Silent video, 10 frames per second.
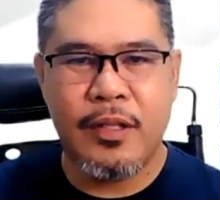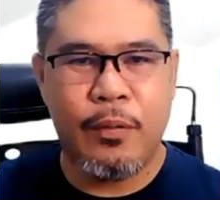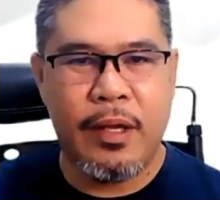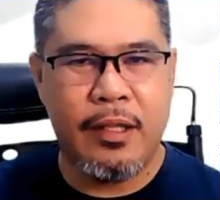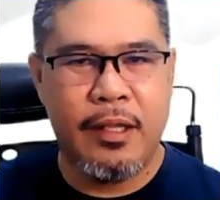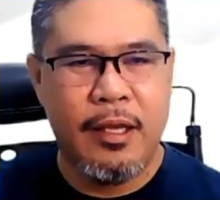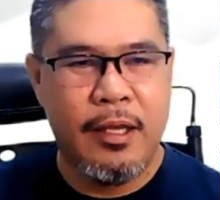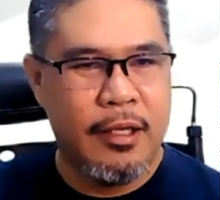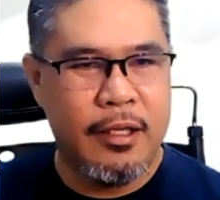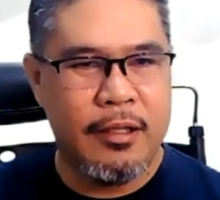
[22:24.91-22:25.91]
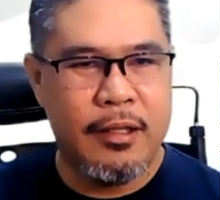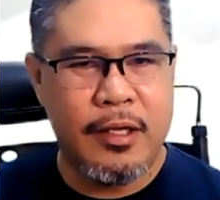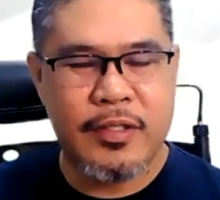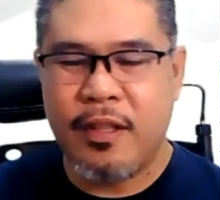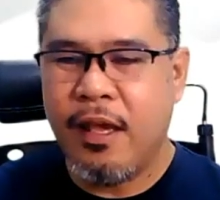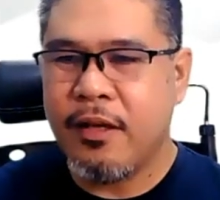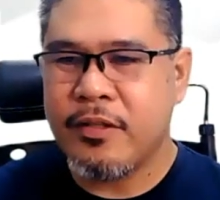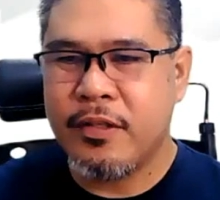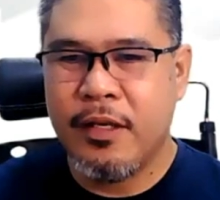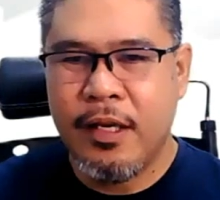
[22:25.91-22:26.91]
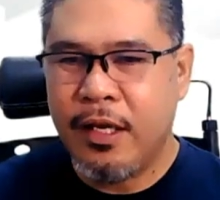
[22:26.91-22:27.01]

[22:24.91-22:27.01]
the way he does things,